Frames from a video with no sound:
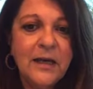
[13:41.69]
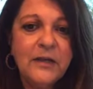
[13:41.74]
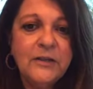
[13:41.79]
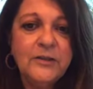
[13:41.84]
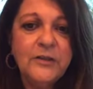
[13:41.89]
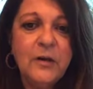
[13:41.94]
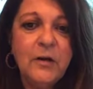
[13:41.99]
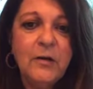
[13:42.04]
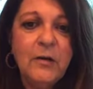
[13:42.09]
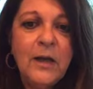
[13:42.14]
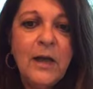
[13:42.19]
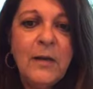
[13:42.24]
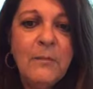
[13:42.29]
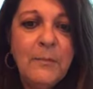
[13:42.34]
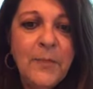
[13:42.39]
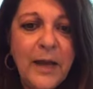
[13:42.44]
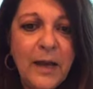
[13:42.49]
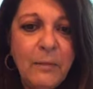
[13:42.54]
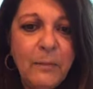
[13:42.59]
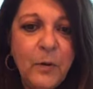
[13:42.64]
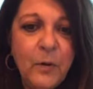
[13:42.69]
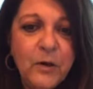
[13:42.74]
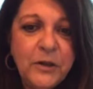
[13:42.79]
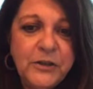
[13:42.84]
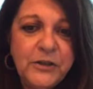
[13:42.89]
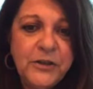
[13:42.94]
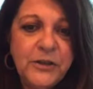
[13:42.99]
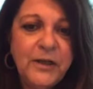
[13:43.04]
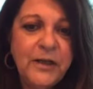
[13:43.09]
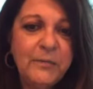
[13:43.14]
So,
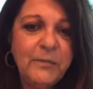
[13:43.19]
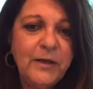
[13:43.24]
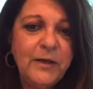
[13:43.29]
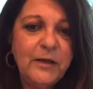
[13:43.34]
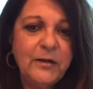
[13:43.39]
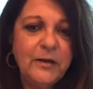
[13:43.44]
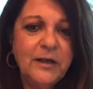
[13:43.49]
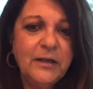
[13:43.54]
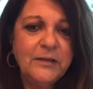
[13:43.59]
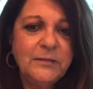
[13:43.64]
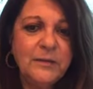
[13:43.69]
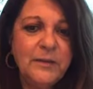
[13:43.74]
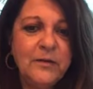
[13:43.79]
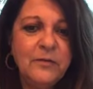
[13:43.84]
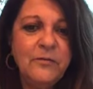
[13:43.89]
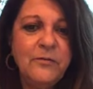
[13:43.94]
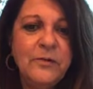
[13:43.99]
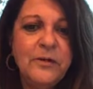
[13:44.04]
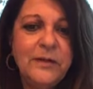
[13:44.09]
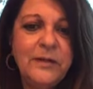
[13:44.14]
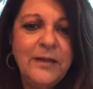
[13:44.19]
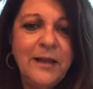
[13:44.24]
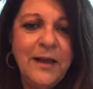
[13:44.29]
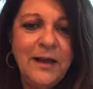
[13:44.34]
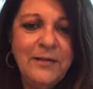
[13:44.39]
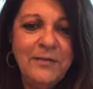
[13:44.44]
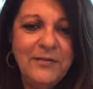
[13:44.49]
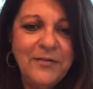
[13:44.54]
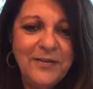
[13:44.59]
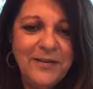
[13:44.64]
Malports, you're going to meet your husband in real
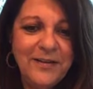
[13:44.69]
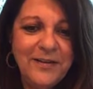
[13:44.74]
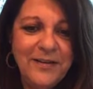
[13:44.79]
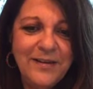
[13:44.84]
life.